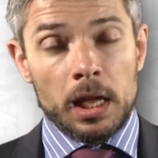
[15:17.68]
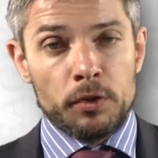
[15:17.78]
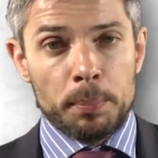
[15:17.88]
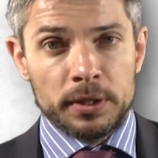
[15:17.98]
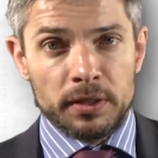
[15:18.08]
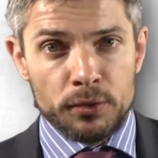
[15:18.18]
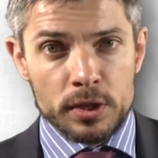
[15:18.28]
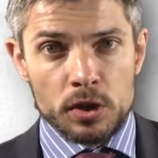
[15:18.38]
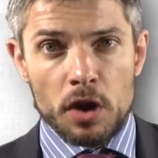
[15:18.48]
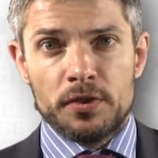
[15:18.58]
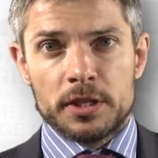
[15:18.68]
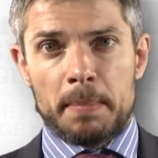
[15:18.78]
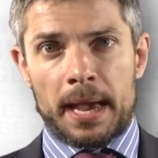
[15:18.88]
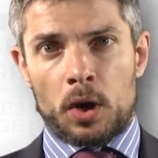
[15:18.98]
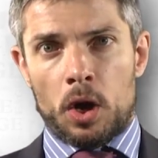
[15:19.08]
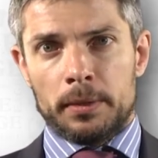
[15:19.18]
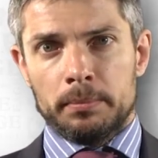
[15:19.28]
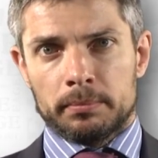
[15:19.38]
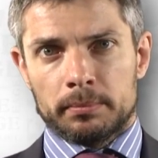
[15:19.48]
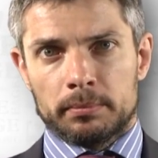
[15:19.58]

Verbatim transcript: If we put the free surface back on,